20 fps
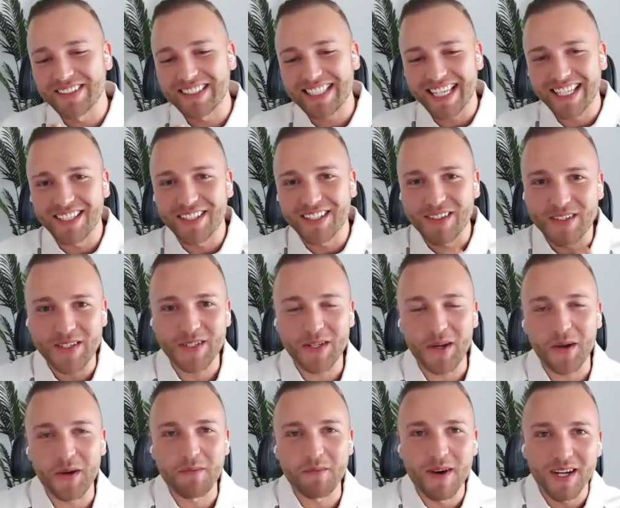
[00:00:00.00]
thank you so
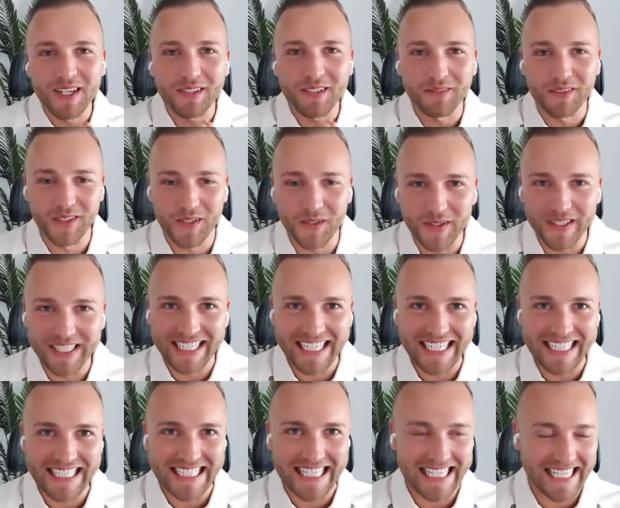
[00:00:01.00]
much for joining us
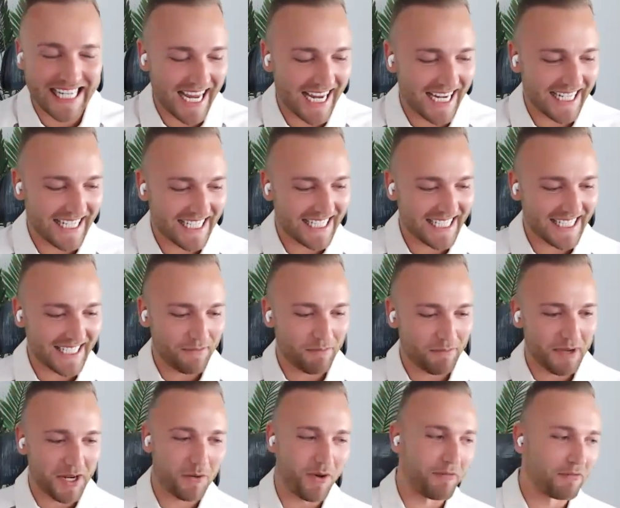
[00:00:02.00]
today. This is the
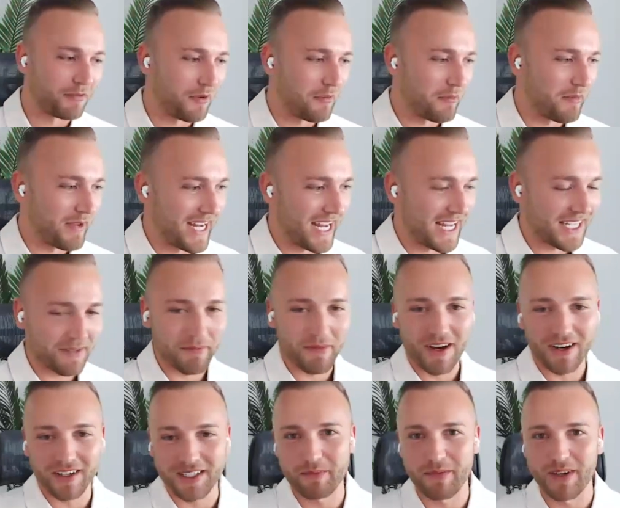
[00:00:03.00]
big one for me as a
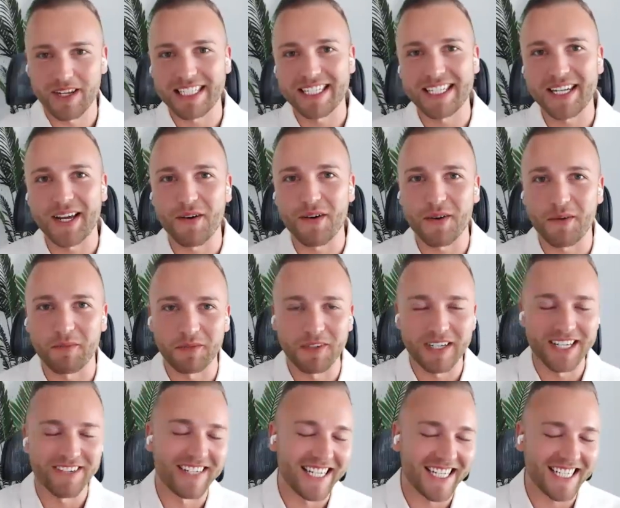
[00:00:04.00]
marketer myself. I'm really,
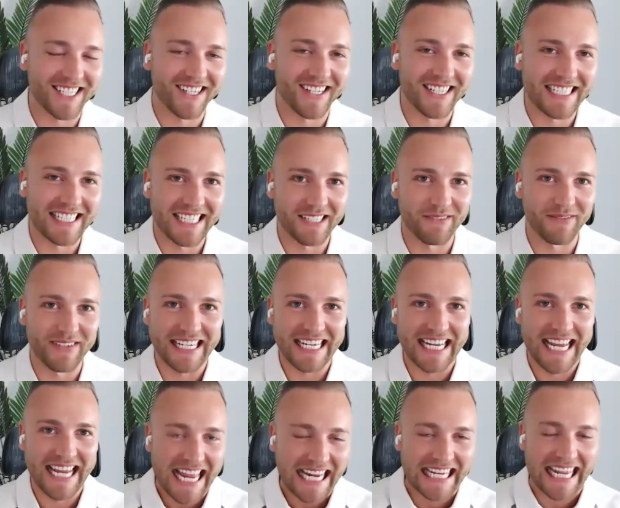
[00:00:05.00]
really excited to be
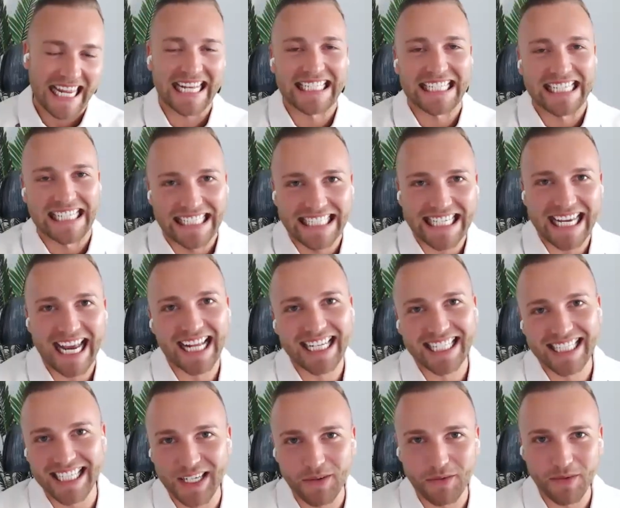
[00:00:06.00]
getting
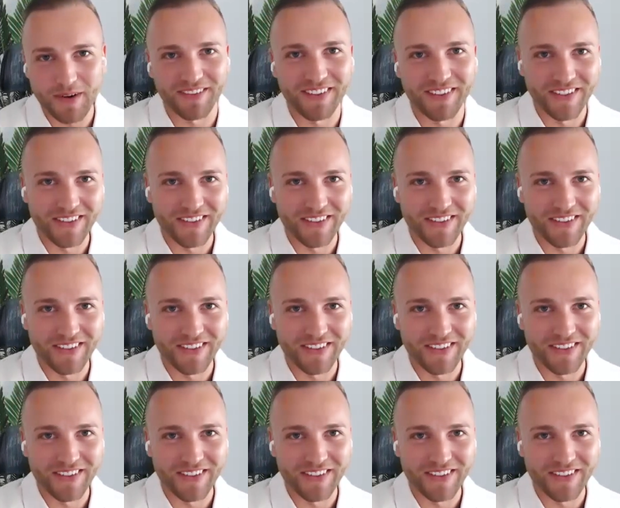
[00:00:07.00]
chatty with you